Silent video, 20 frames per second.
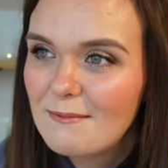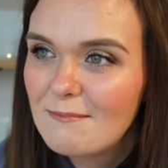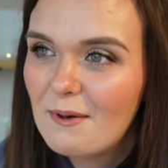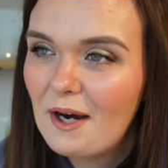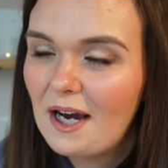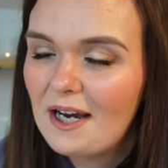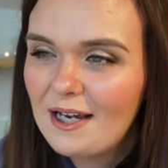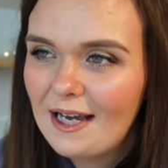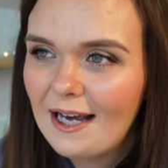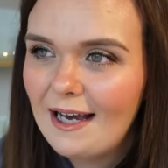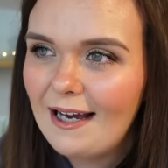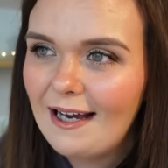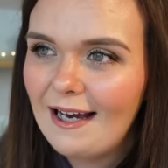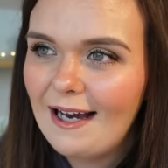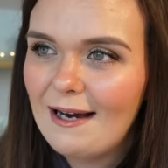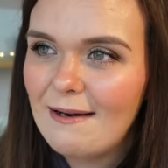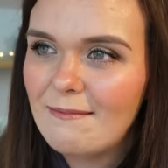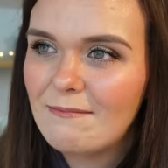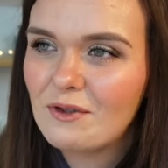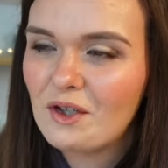but
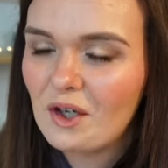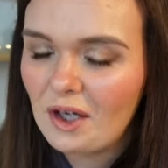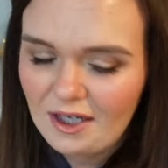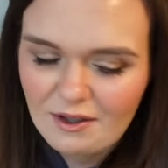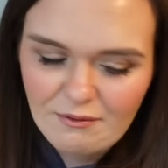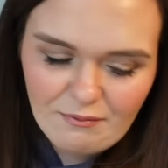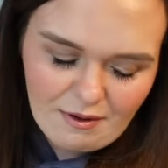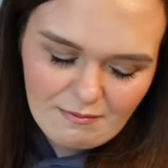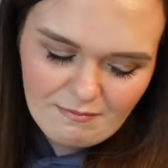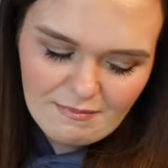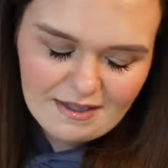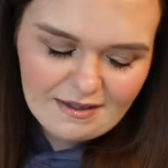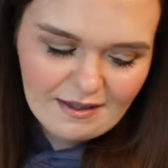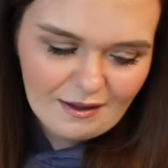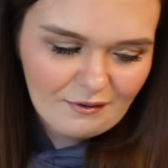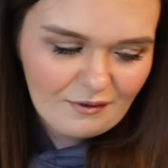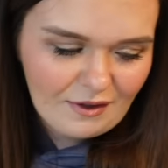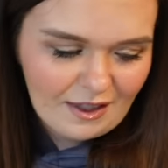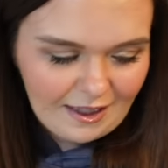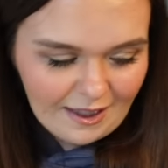I'm trying to rein
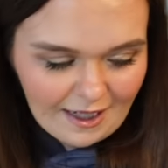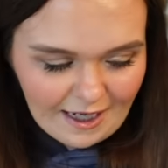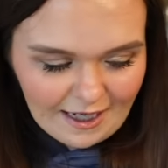myself in.